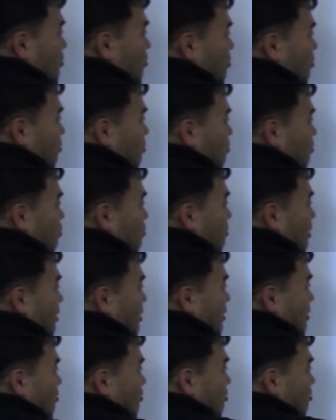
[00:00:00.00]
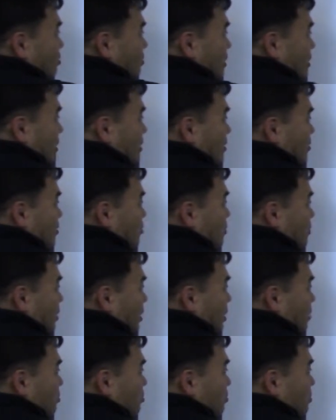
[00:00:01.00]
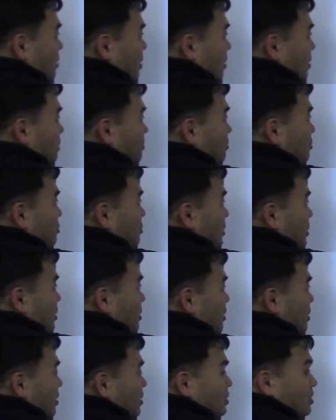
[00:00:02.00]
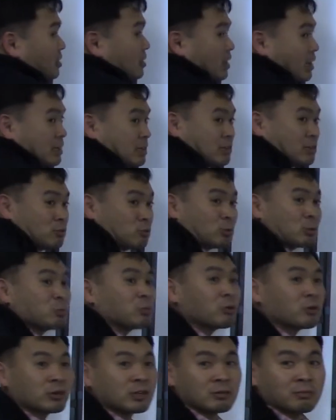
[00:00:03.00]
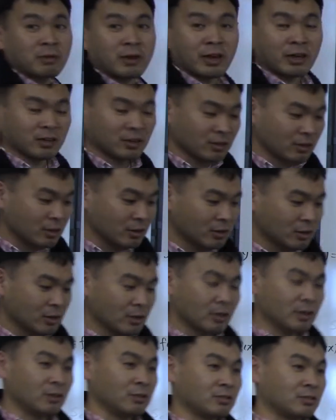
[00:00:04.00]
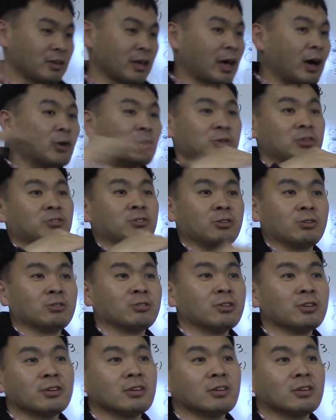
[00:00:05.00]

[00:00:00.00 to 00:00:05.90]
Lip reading: closer to -3, location -3. And he's reporting back his altitude.